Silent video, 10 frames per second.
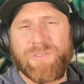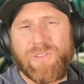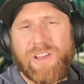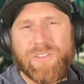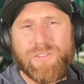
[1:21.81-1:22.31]

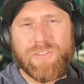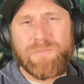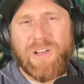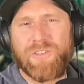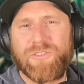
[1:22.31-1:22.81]
a lot of those
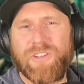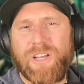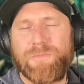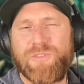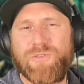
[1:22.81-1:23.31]
smaller
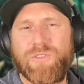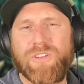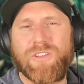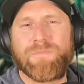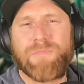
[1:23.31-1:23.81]
jobs, you
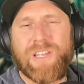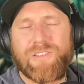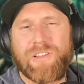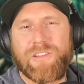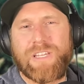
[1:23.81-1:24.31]
could
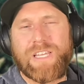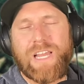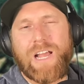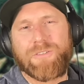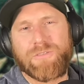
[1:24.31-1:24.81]
basically
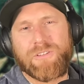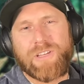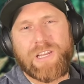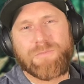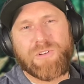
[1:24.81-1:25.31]
not run
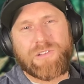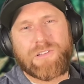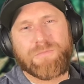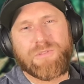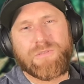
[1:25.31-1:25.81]
Databricks
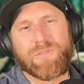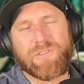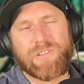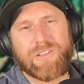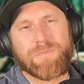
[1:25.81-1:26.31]
compute,
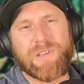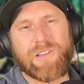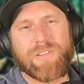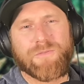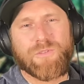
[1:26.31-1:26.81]
which is
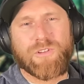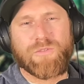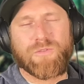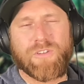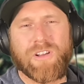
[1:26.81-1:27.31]
expensive. You
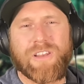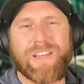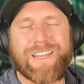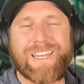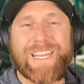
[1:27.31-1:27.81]
could
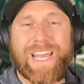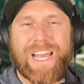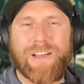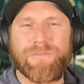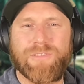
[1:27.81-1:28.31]
run
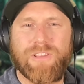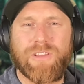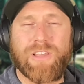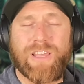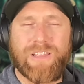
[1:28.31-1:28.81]
Daft
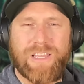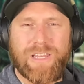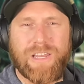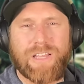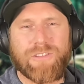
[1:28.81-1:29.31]
and
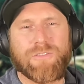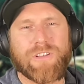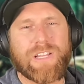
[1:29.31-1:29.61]
connect to Unity